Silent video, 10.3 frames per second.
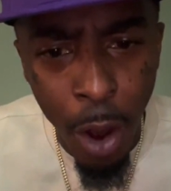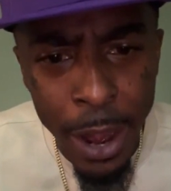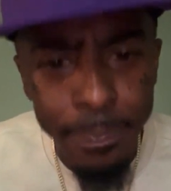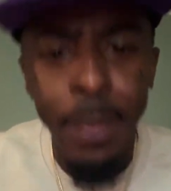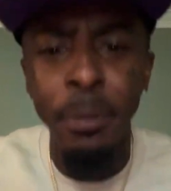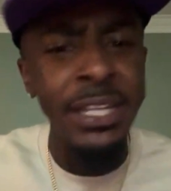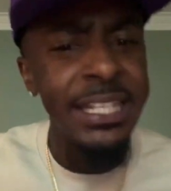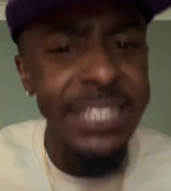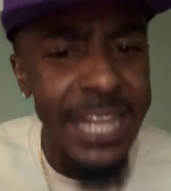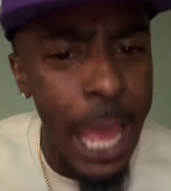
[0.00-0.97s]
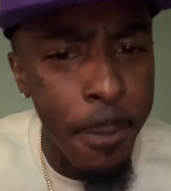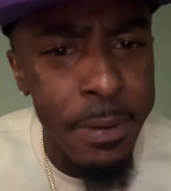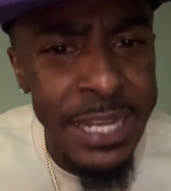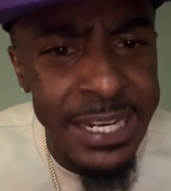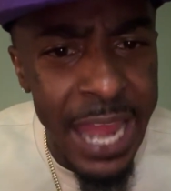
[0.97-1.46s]
All right, but is it
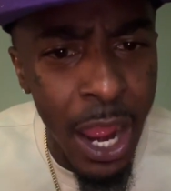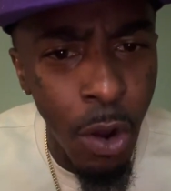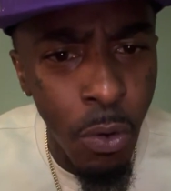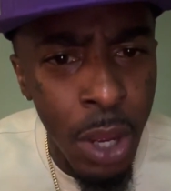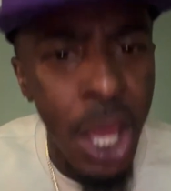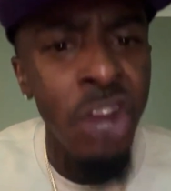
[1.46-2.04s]
happening now?